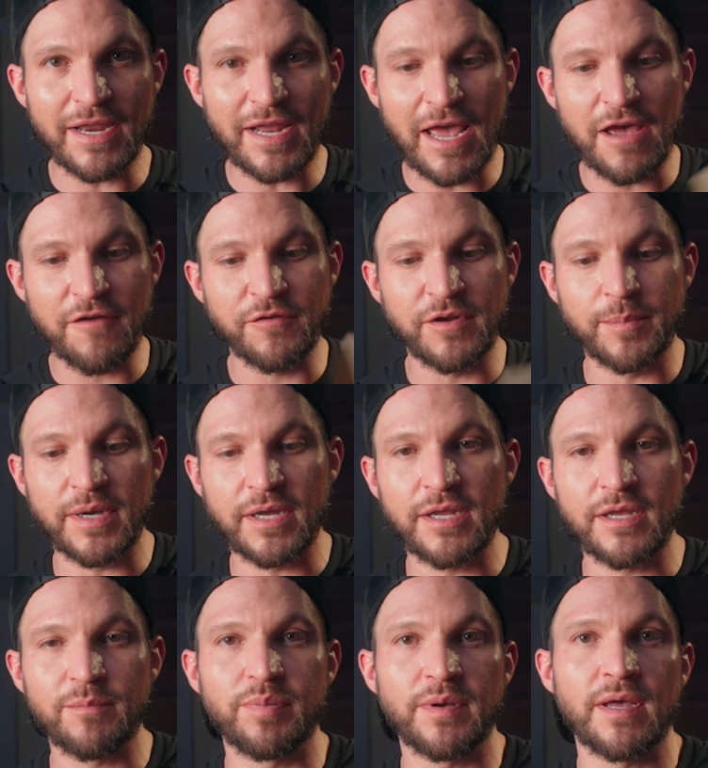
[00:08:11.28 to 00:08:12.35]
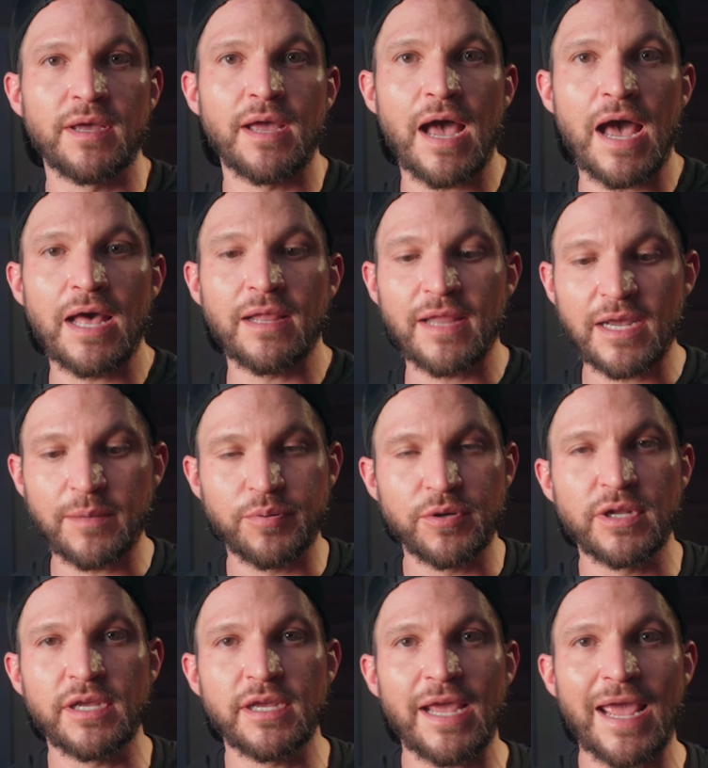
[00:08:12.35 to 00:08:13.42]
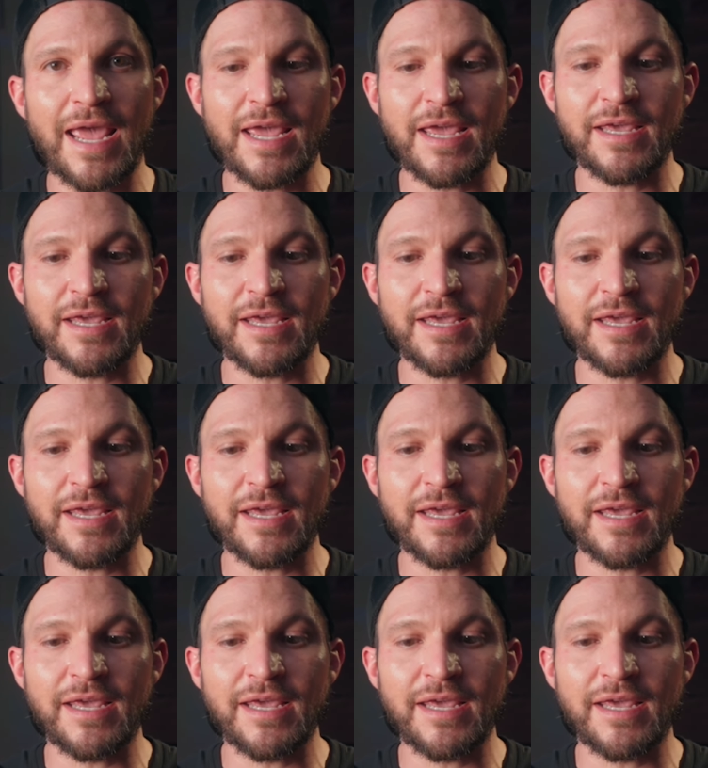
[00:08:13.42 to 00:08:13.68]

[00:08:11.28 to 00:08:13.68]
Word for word: to everybody, but I like putting a